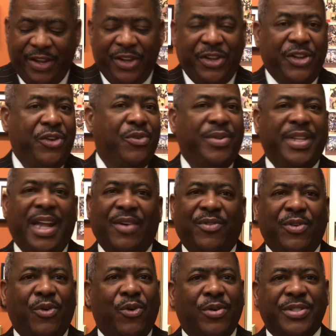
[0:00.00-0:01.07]
you're
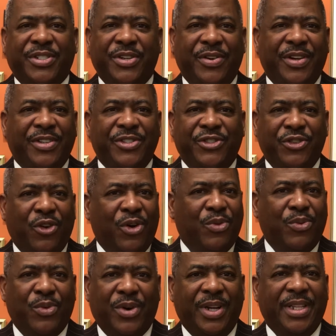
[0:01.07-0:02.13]
never going to enjoy
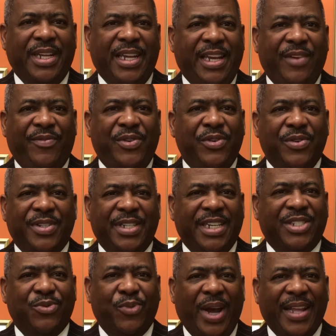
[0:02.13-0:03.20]
one if you're
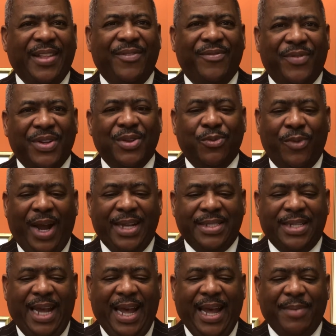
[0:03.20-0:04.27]
just waiting for the right
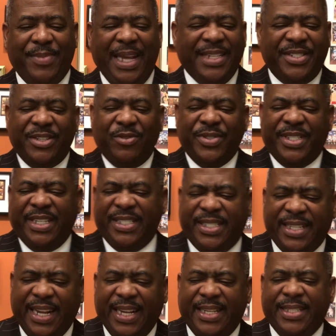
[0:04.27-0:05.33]
time. There's no such
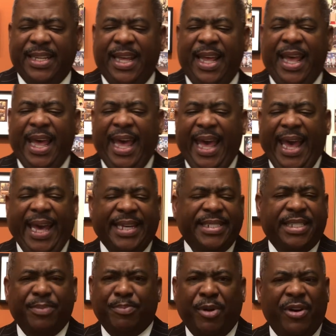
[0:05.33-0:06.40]
thing as
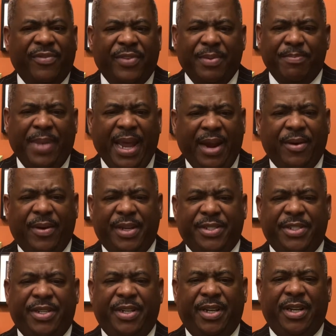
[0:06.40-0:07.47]
the perfect
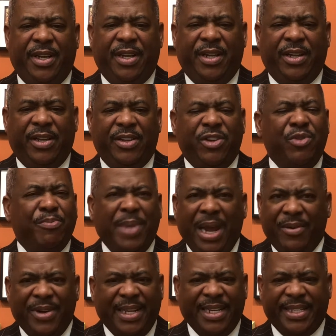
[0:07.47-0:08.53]
marriage. You
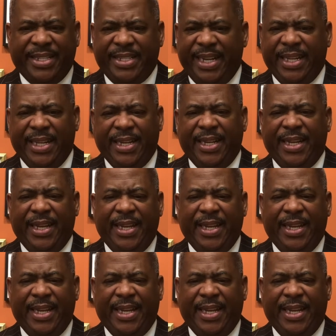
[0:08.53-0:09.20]
married a sinner.